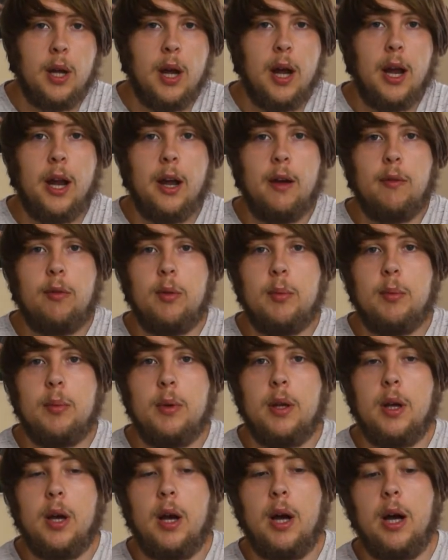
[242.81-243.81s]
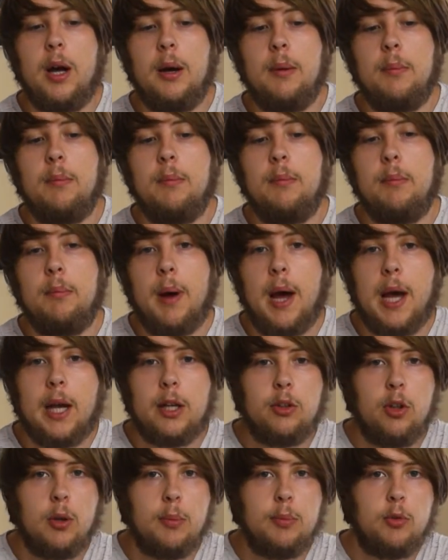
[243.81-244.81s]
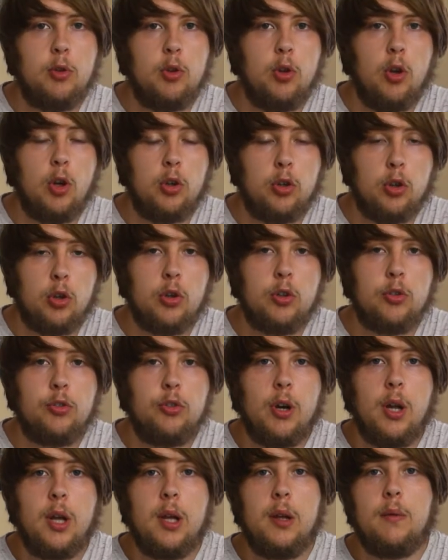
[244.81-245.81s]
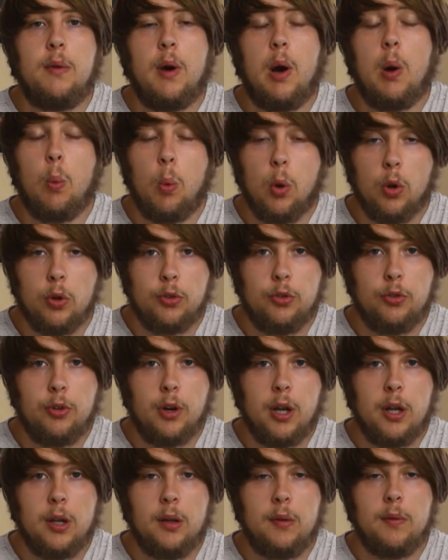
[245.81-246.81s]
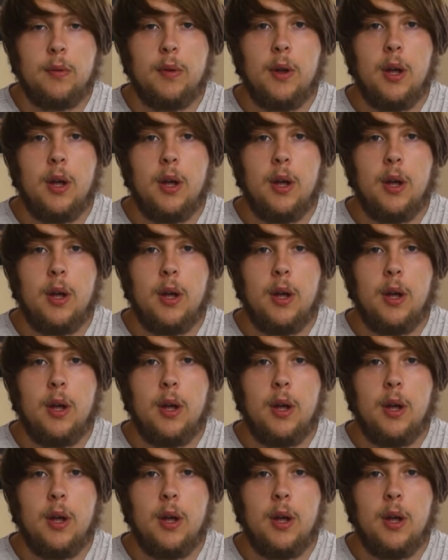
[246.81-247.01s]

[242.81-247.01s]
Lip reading: I have them backed up to a Google Drive, a OneDrive,